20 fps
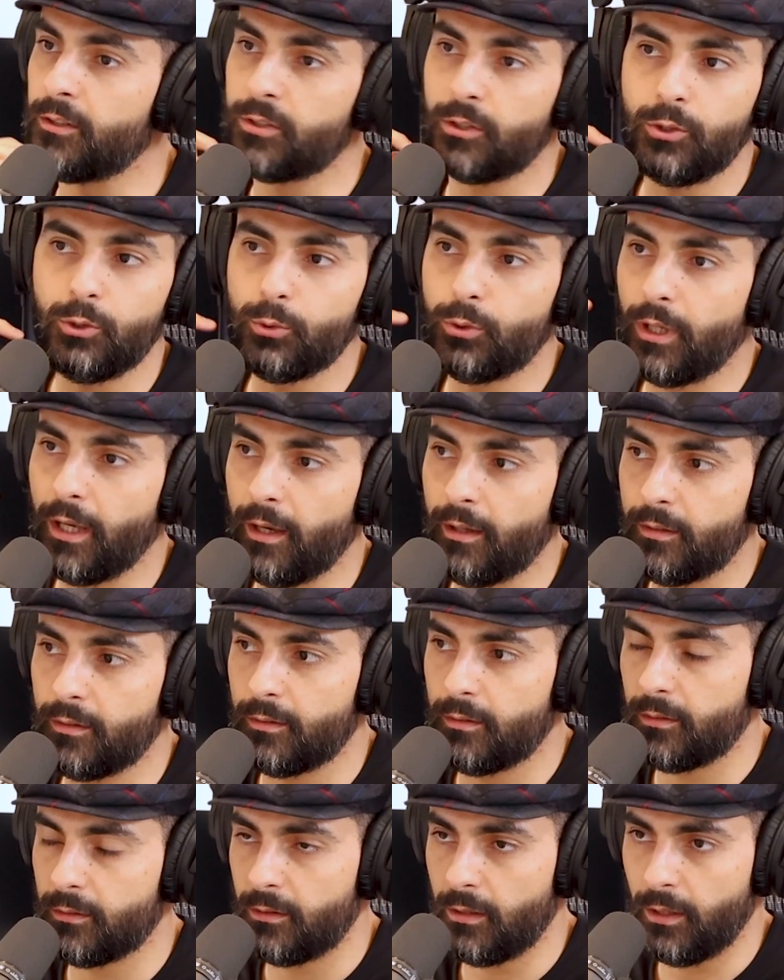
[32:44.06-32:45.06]
And so you can't
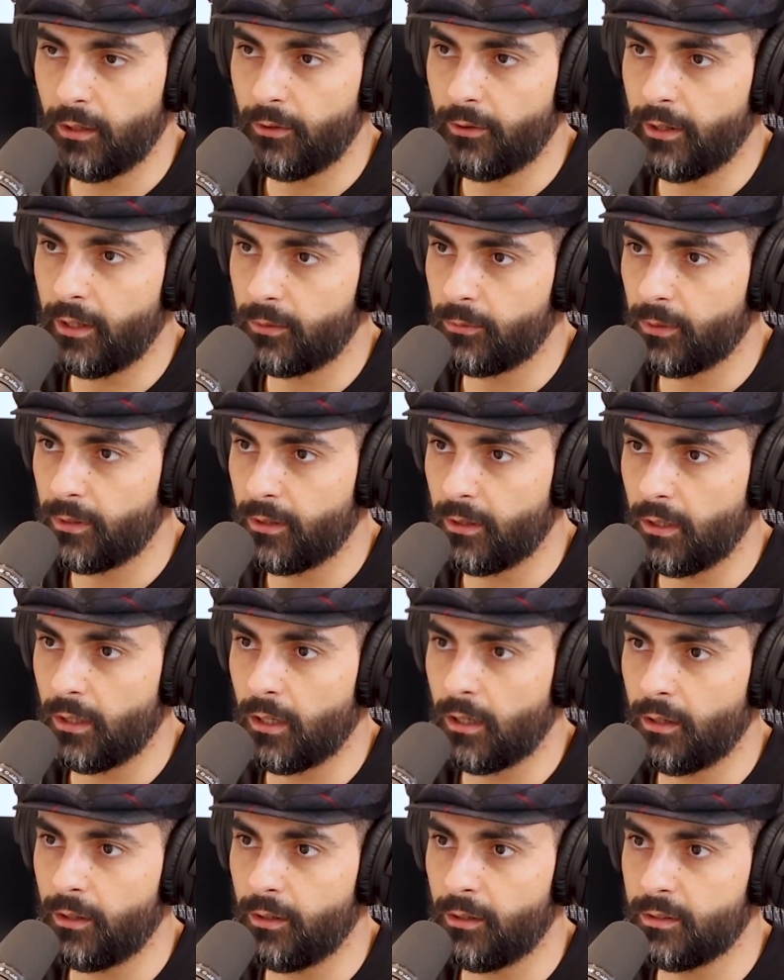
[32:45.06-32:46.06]
interact with the
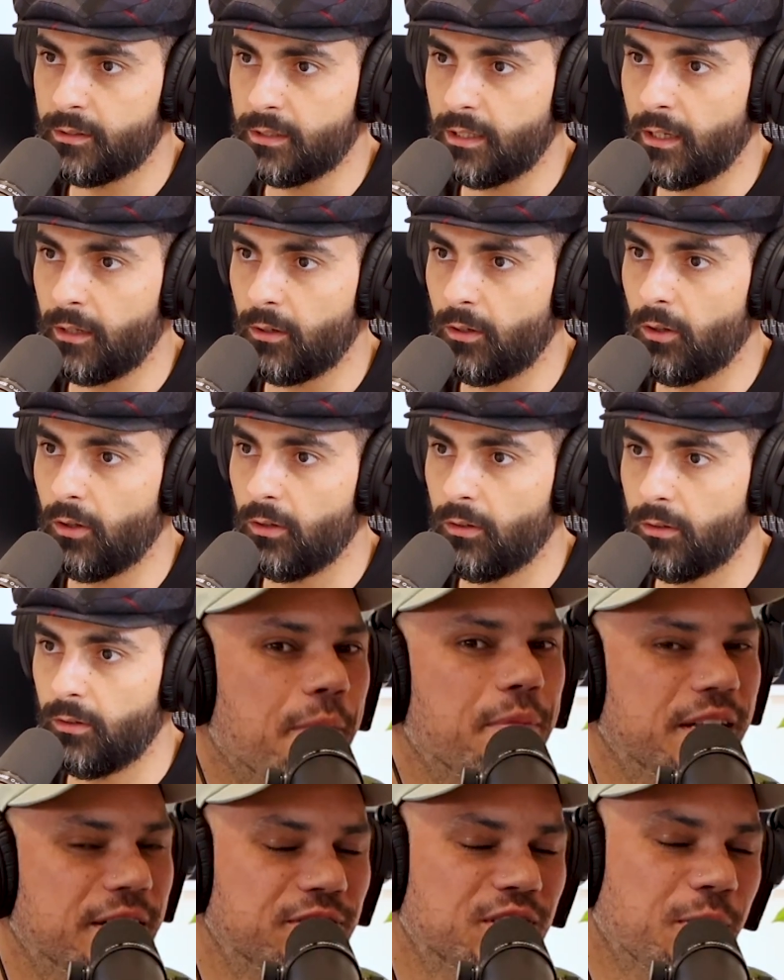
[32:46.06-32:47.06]
audience at all.
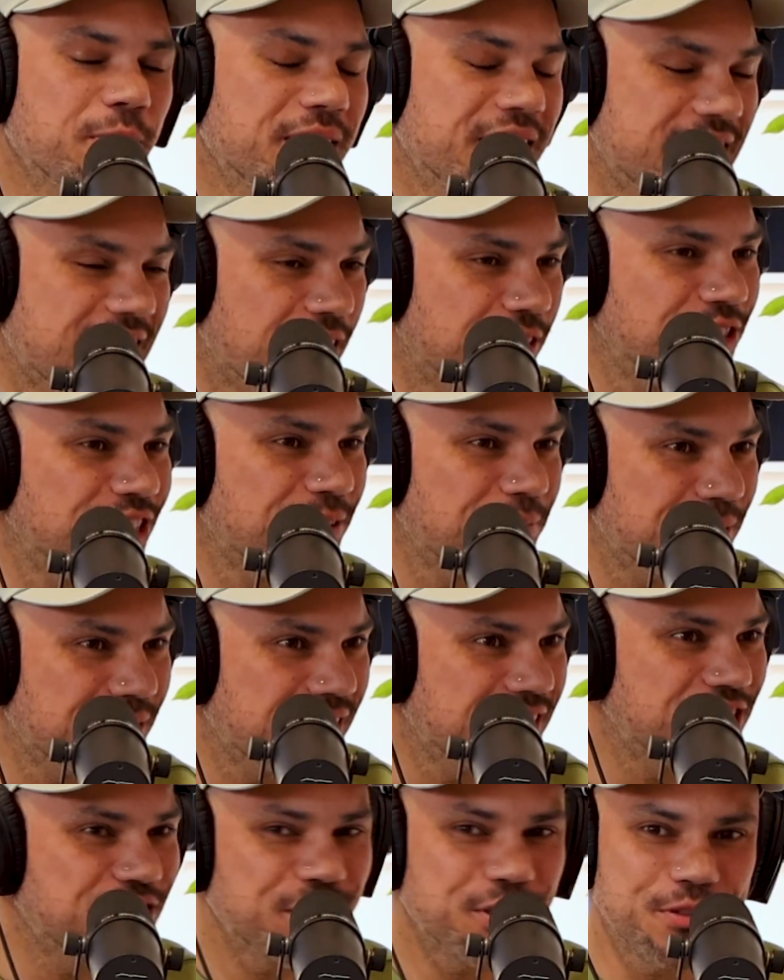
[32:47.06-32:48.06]
mean, if somebody yells something
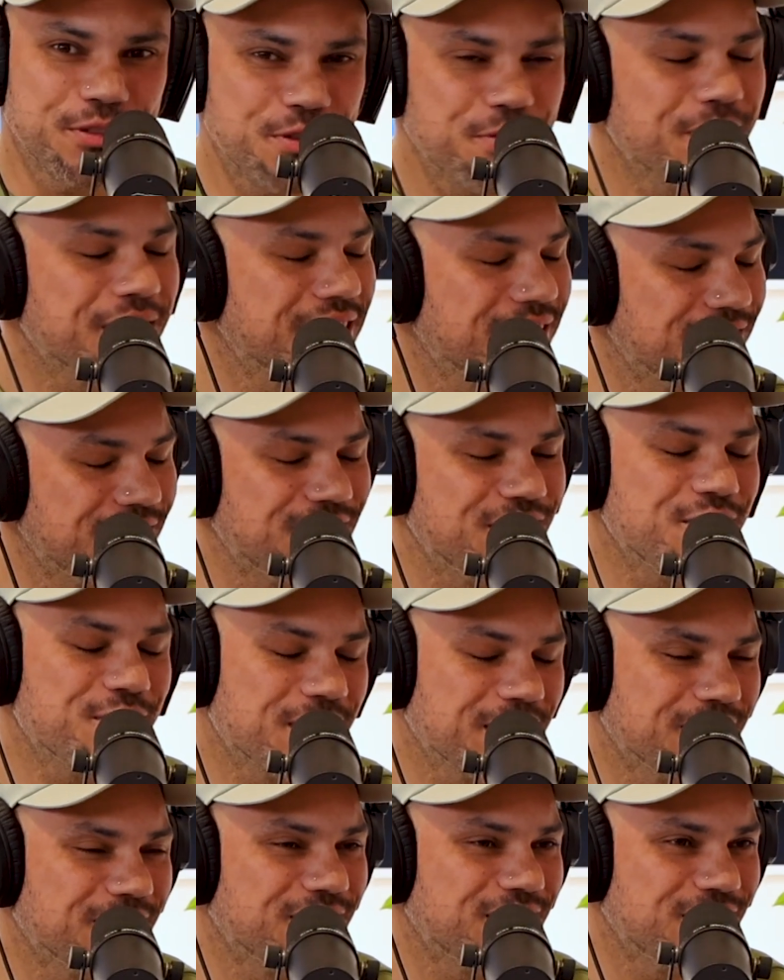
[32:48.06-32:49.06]
at you, you can,
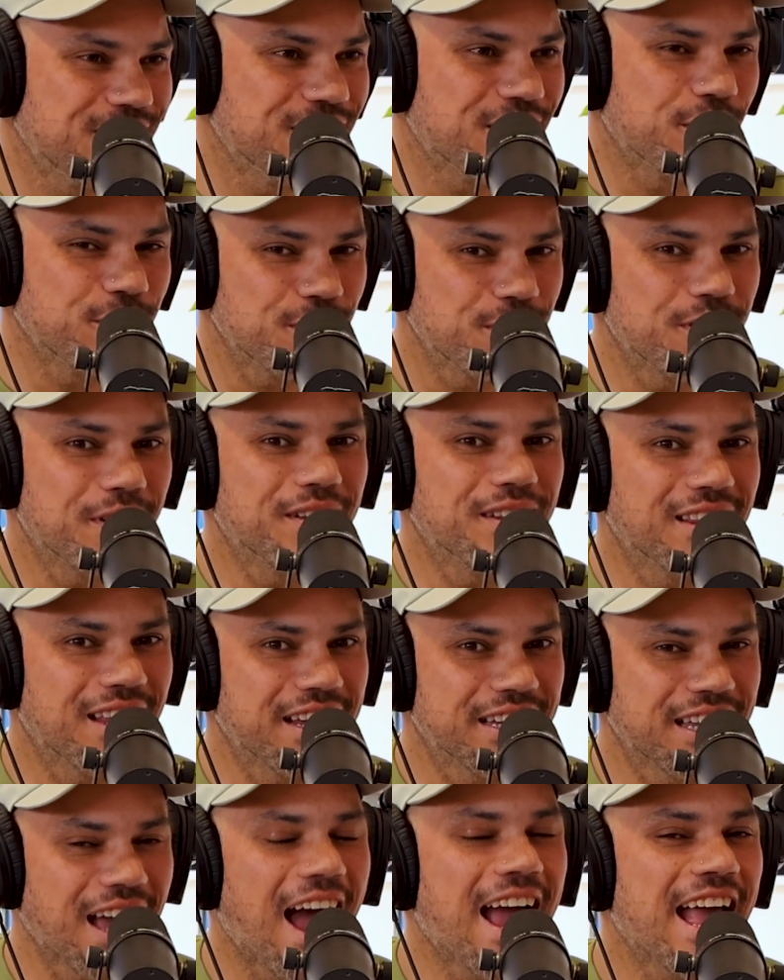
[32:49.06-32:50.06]

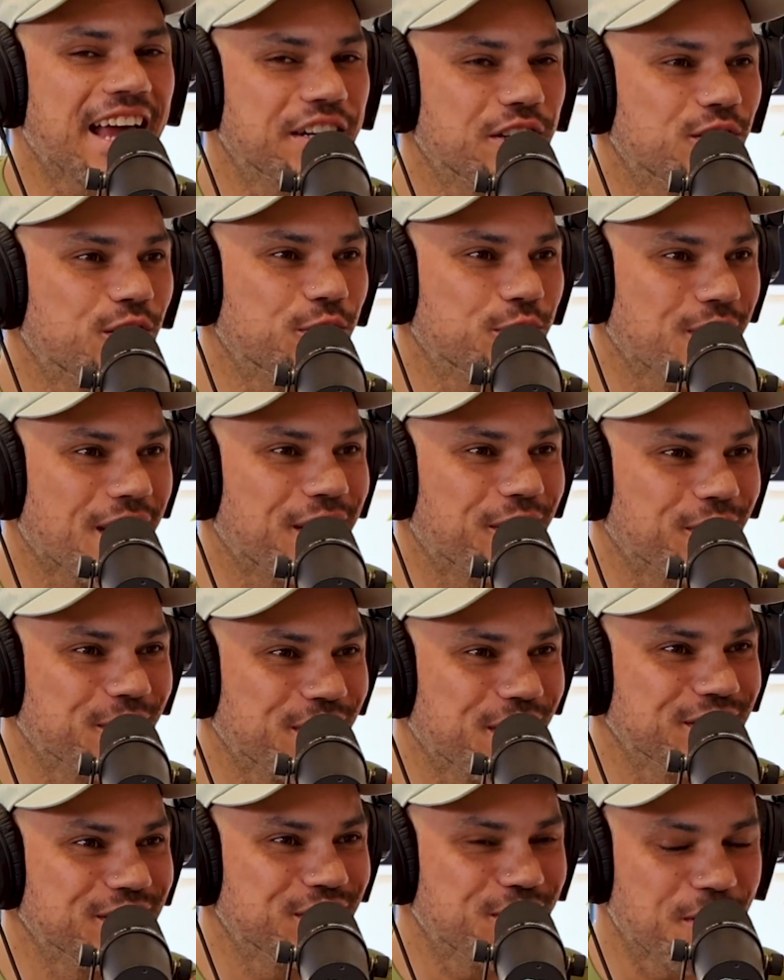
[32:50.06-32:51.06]
like I had to learn that early
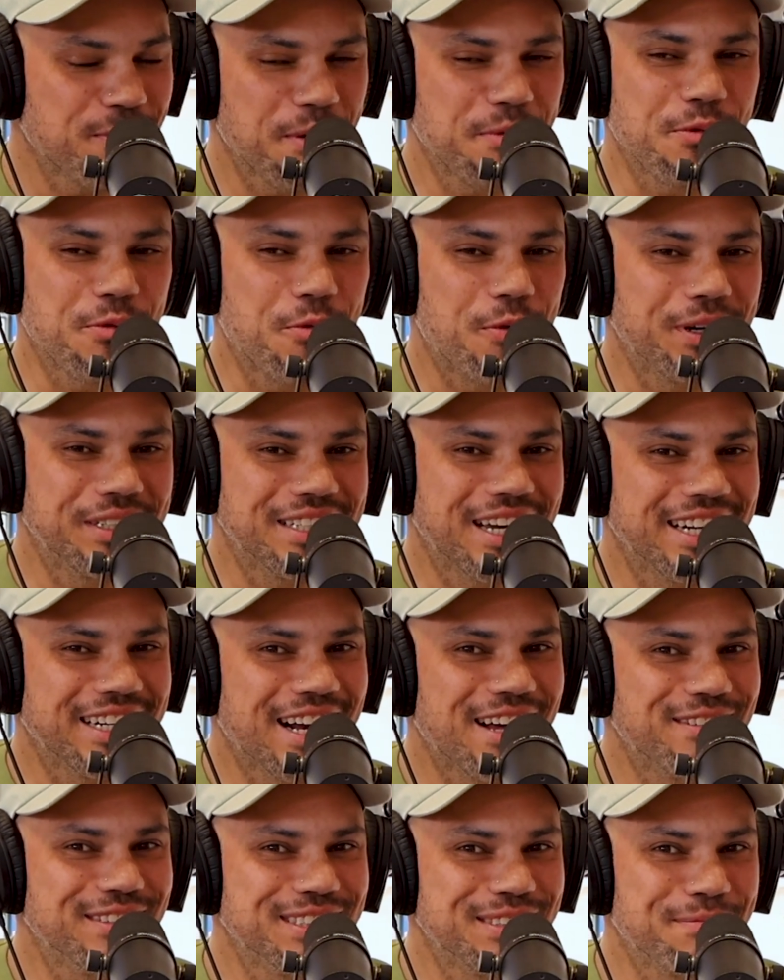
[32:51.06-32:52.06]
on too. I remember one night
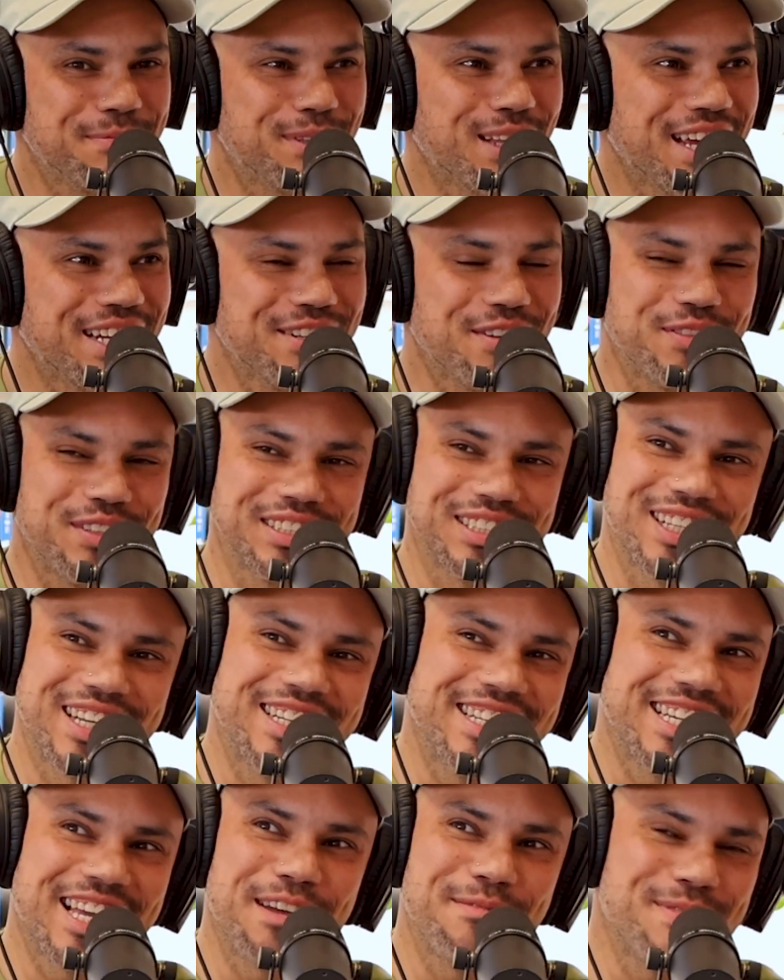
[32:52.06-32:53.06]
I was in Plano and this
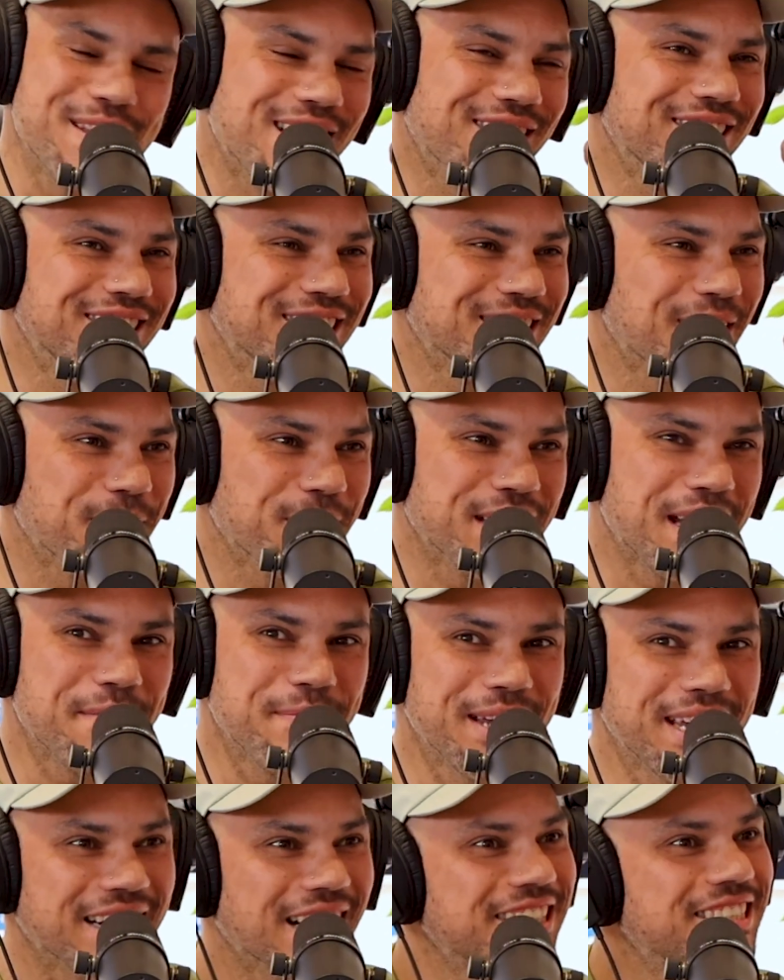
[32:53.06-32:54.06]
lady kept yelling something at
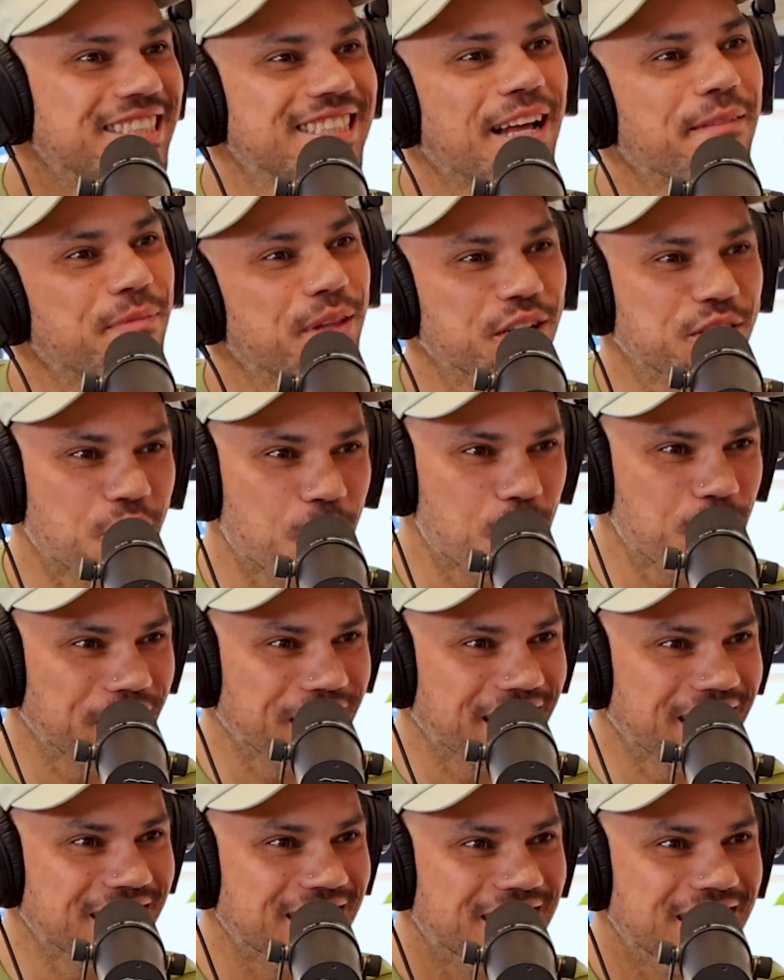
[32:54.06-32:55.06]
me and I just kept ignoring
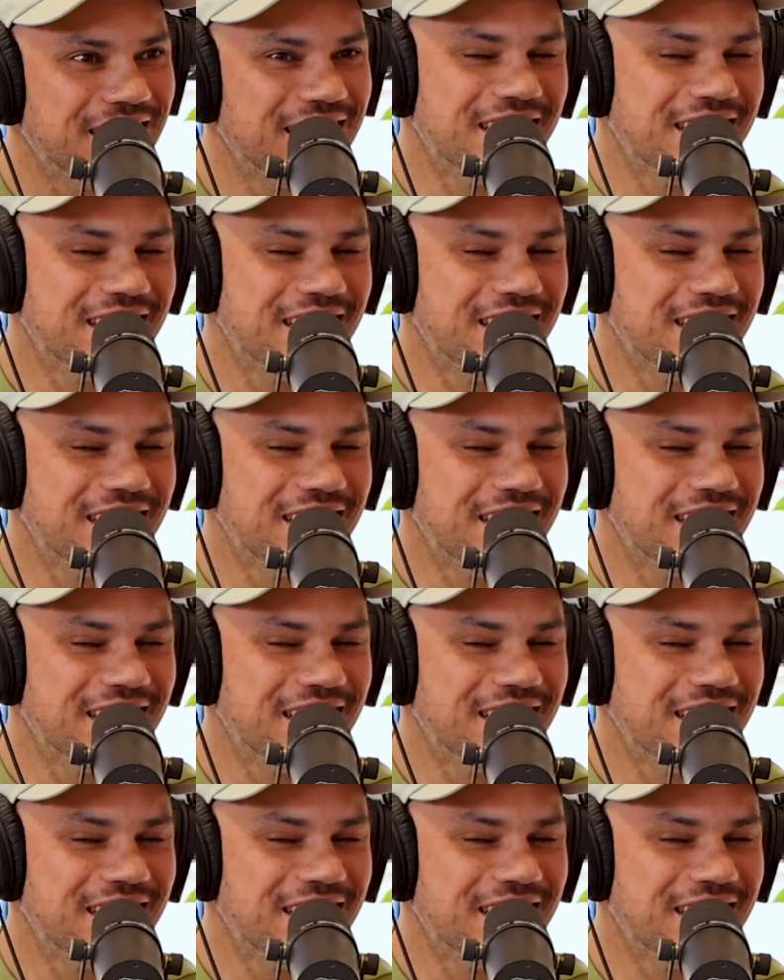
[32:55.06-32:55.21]
it.